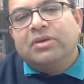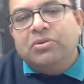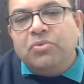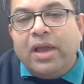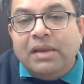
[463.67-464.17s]

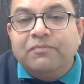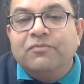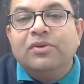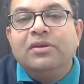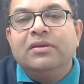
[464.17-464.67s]
you know,
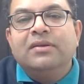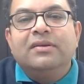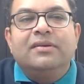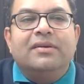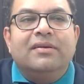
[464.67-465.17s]
helpful
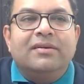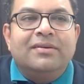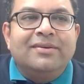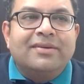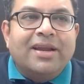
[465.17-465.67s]

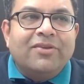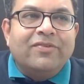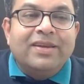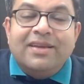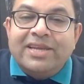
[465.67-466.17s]
kind
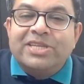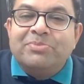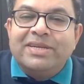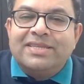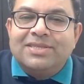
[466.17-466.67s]
of
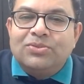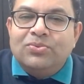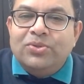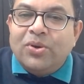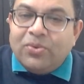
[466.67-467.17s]
encouragements
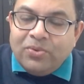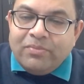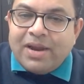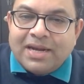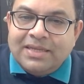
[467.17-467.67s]
to your
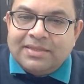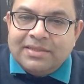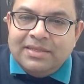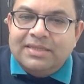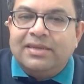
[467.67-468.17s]
own practice,
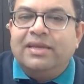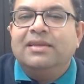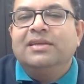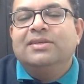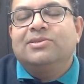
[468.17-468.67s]
right?